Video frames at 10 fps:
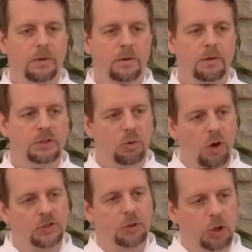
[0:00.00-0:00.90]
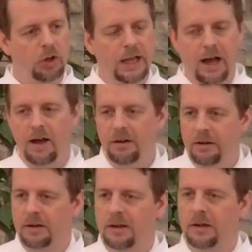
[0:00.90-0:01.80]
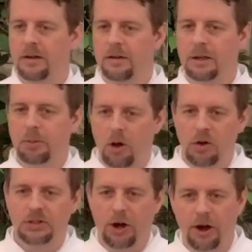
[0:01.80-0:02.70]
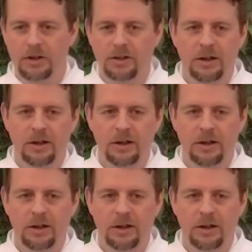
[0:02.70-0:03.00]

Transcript: So, also early on in Paul's heart,